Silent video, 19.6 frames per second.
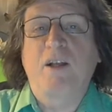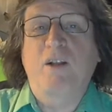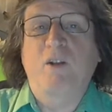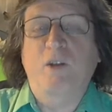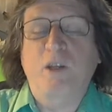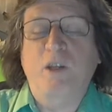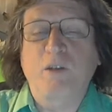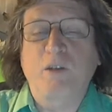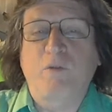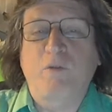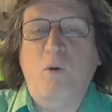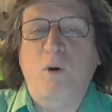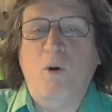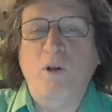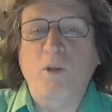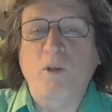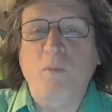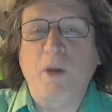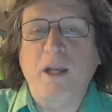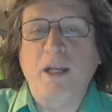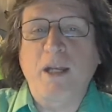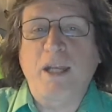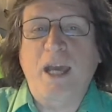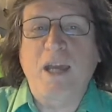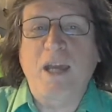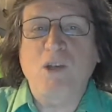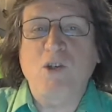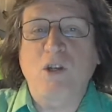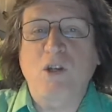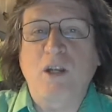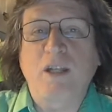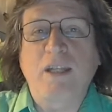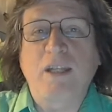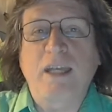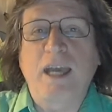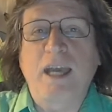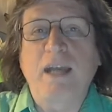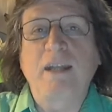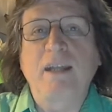looking forward to meditation at
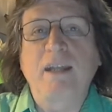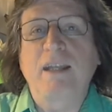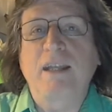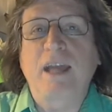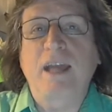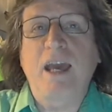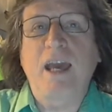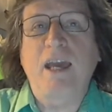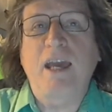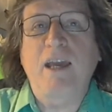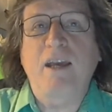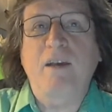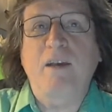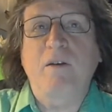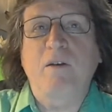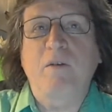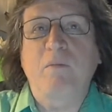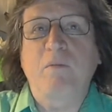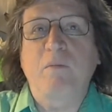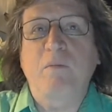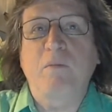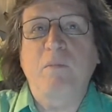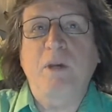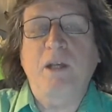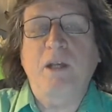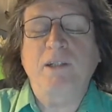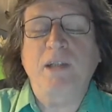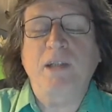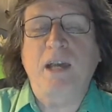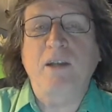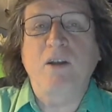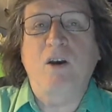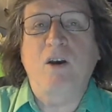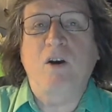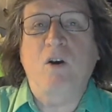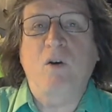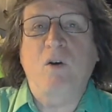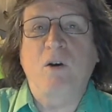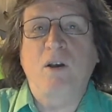the end of the day because I
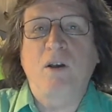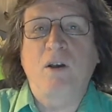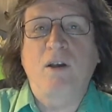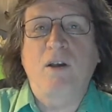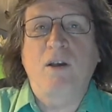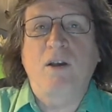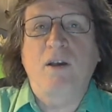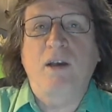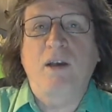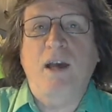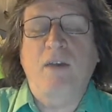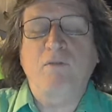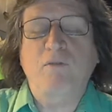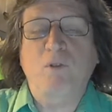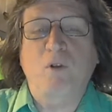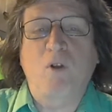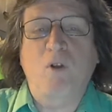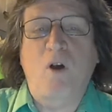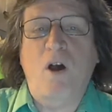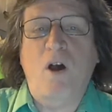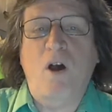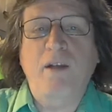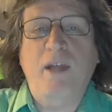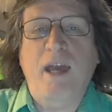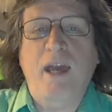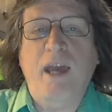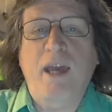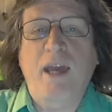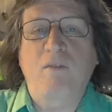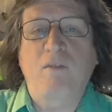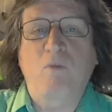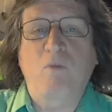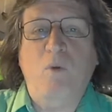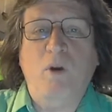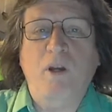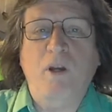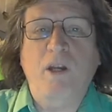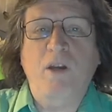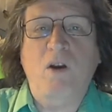know after a long day of
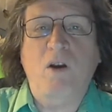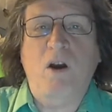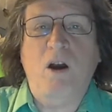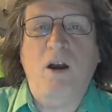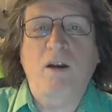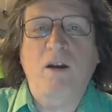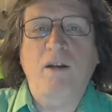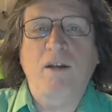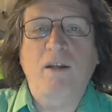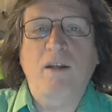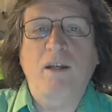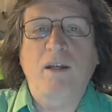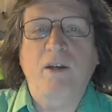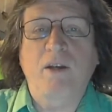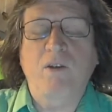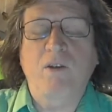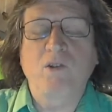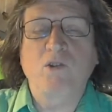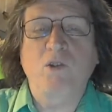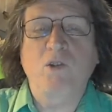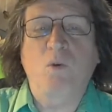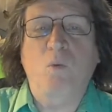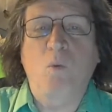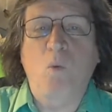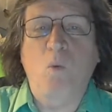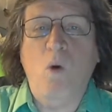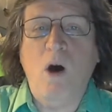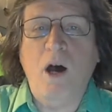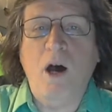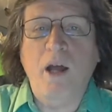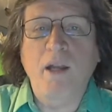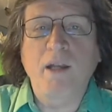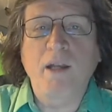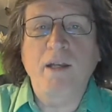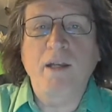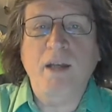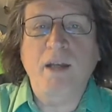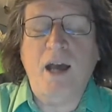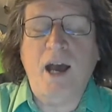working hard, here's the
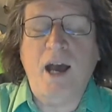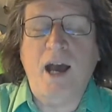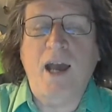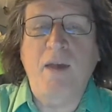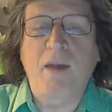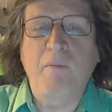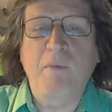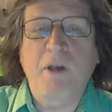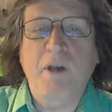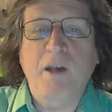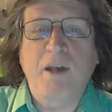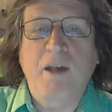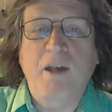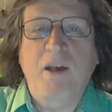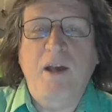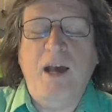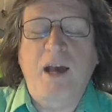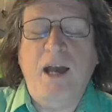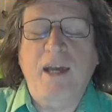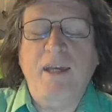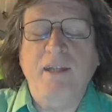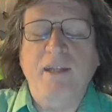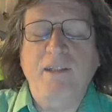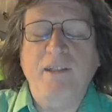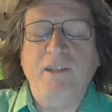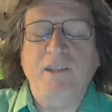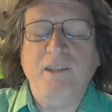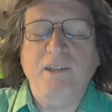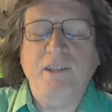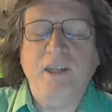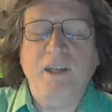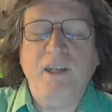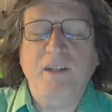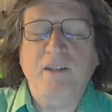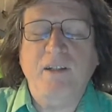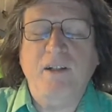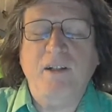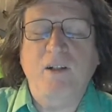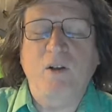one time I can
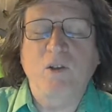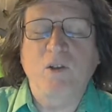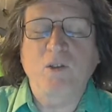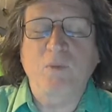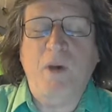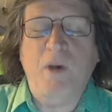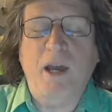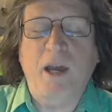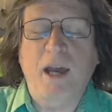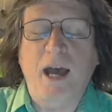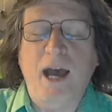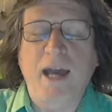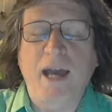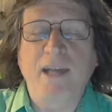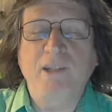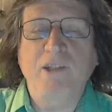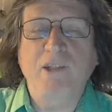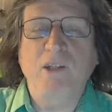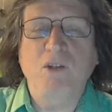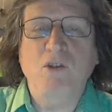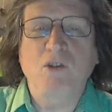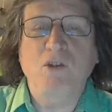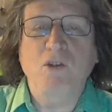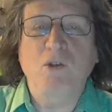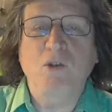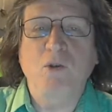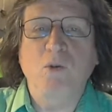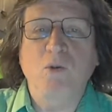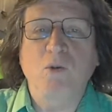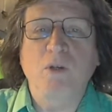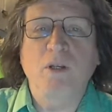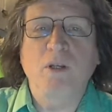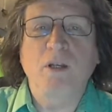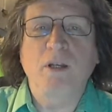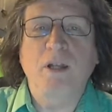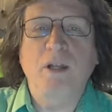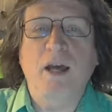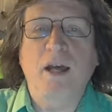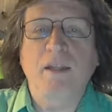sit, close my eyes, and do
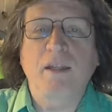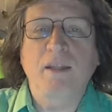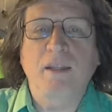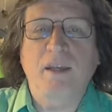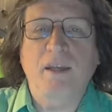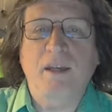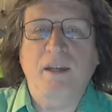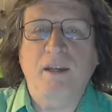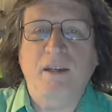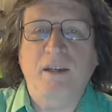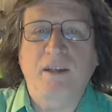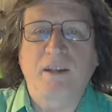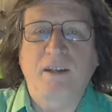nothing.